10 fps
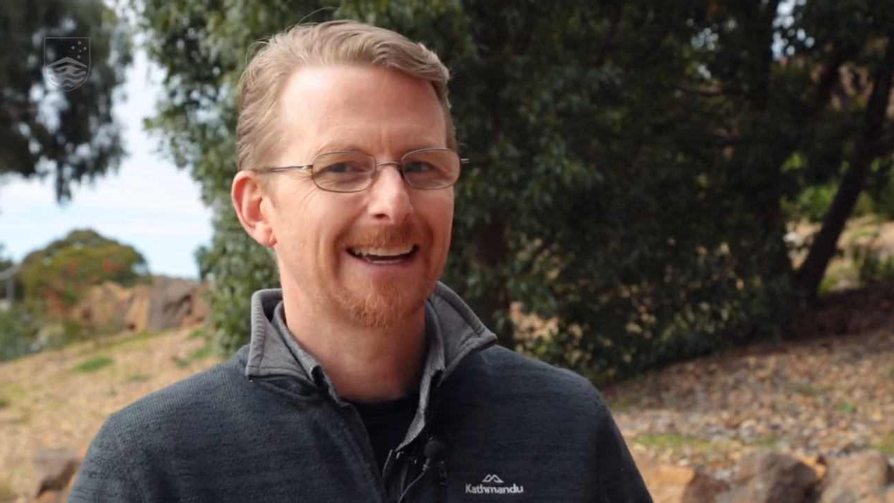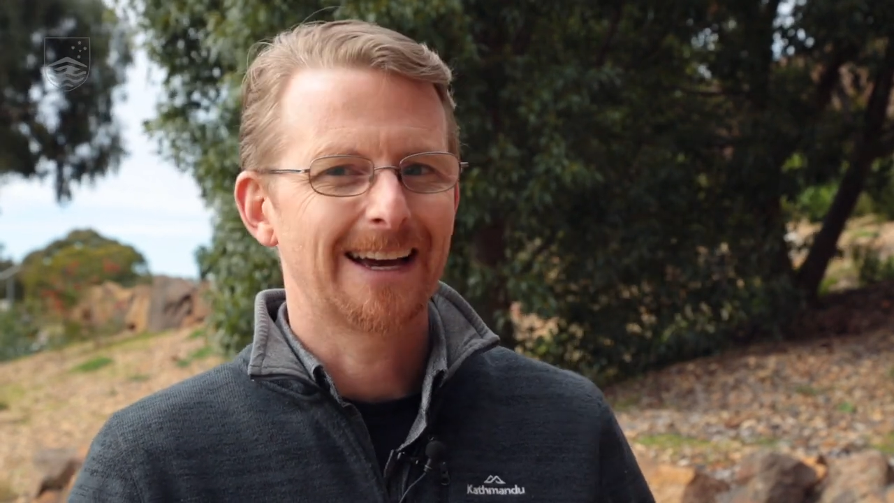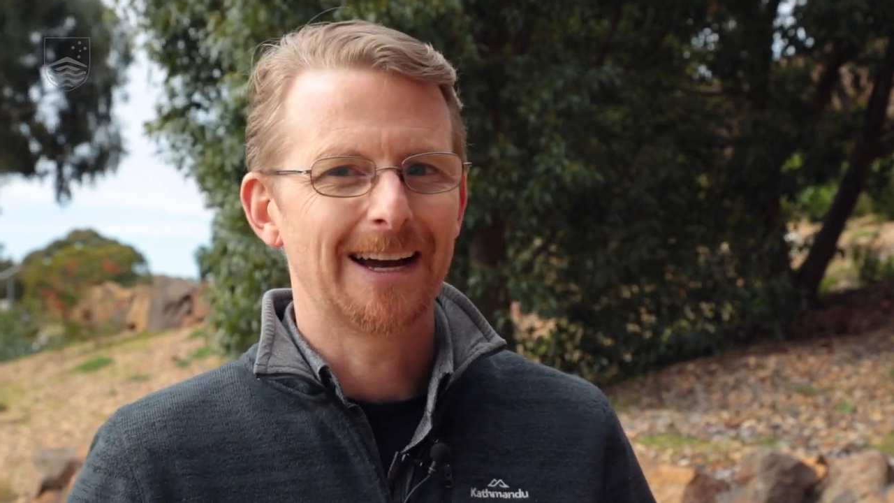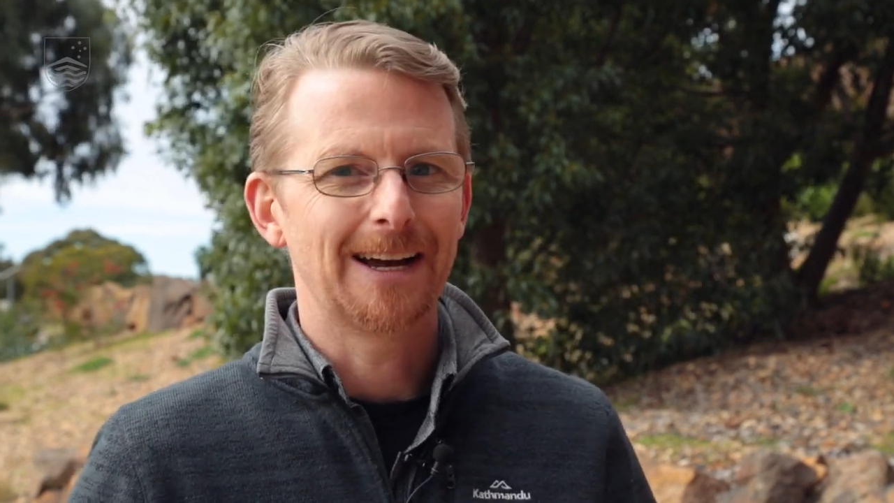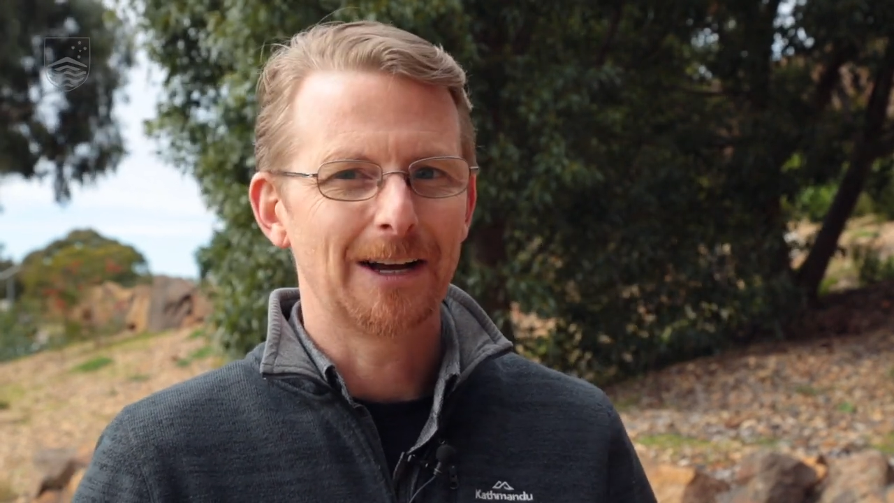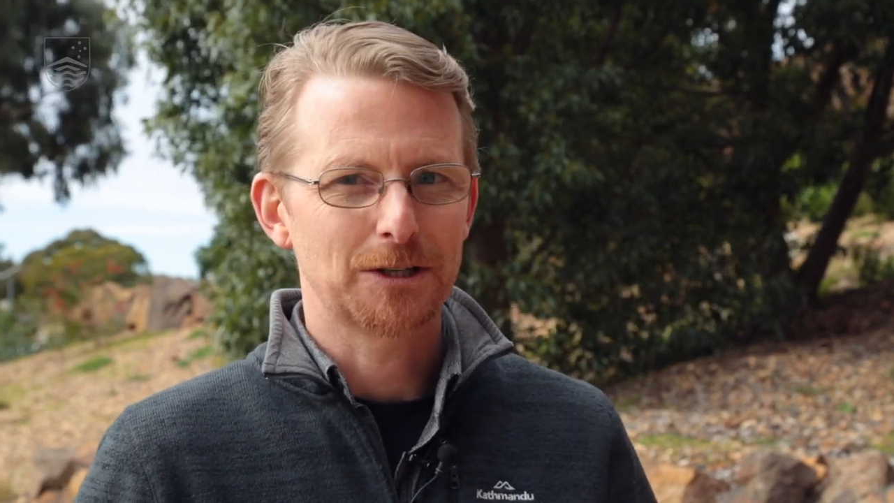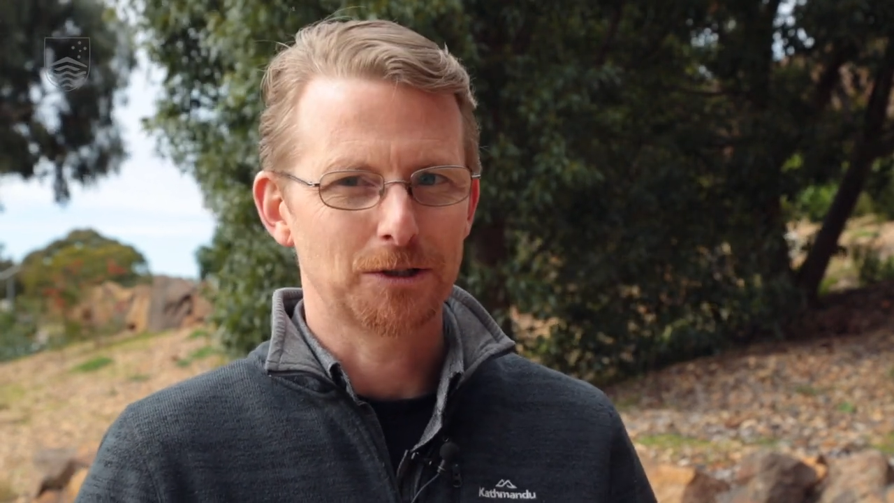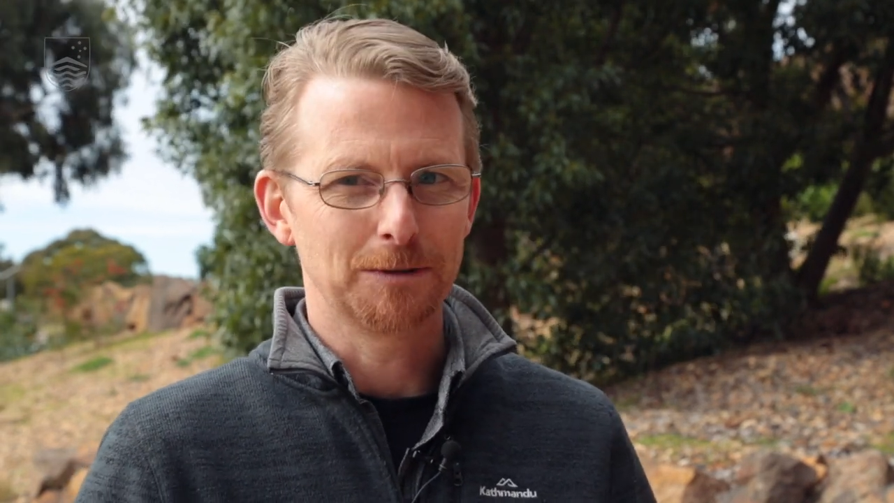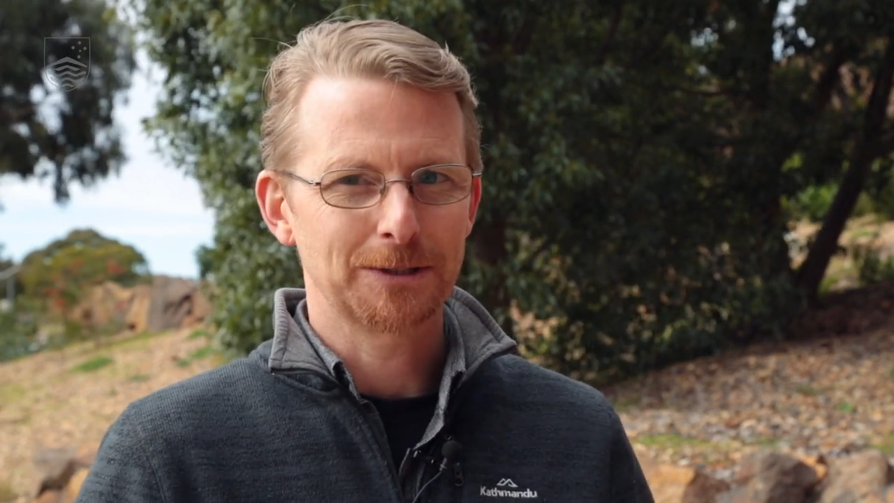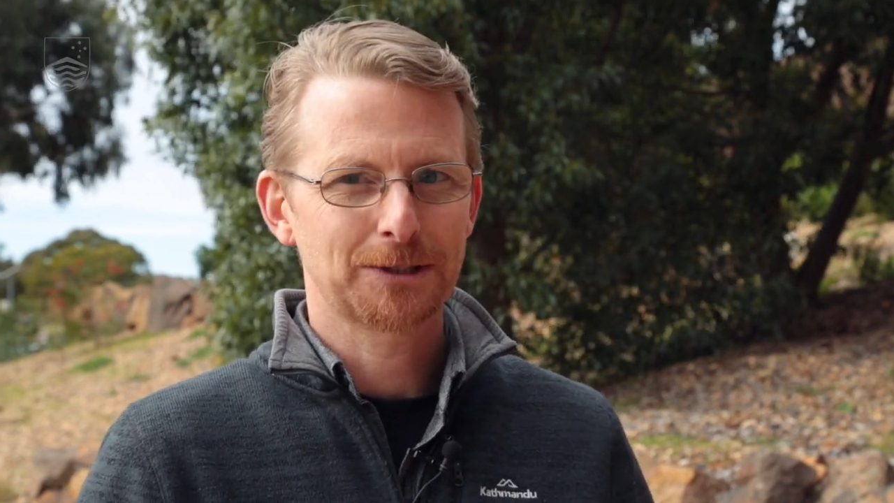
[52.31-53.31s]
Uh,
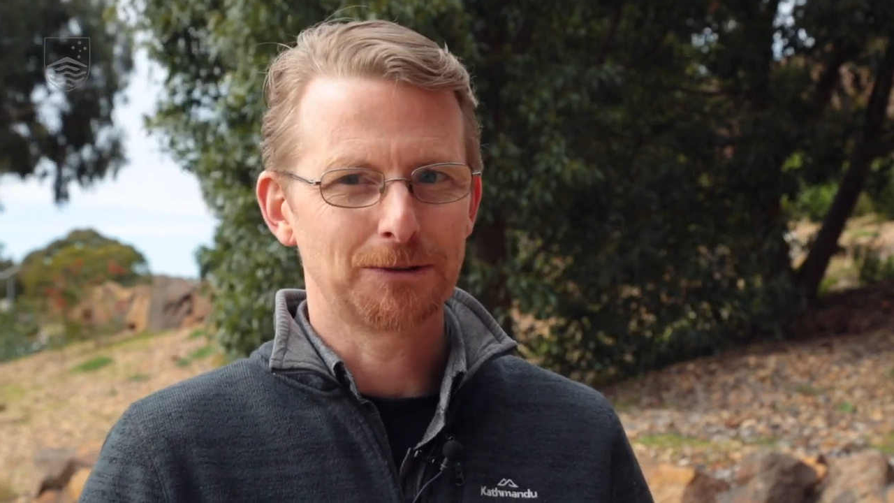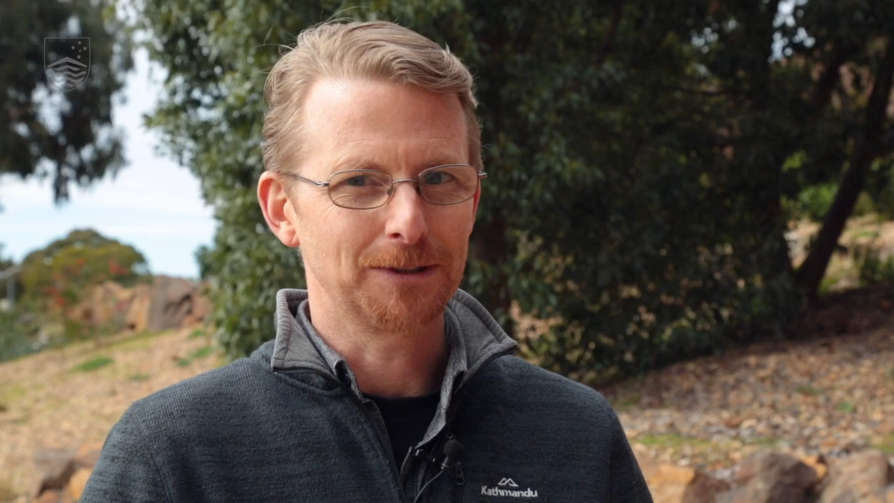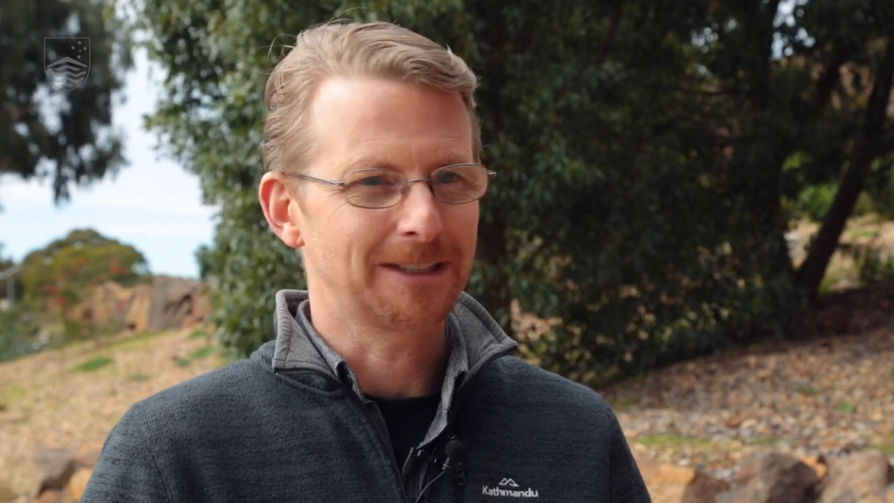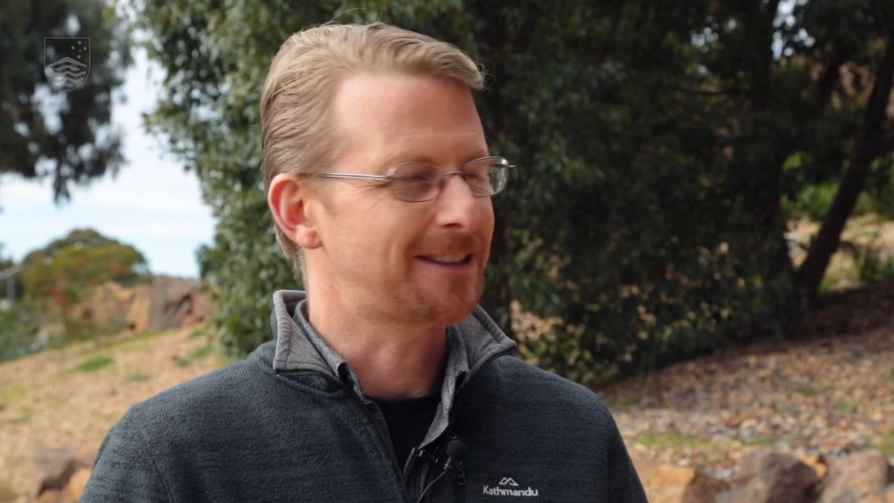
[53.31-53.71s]
astronomers couldn't really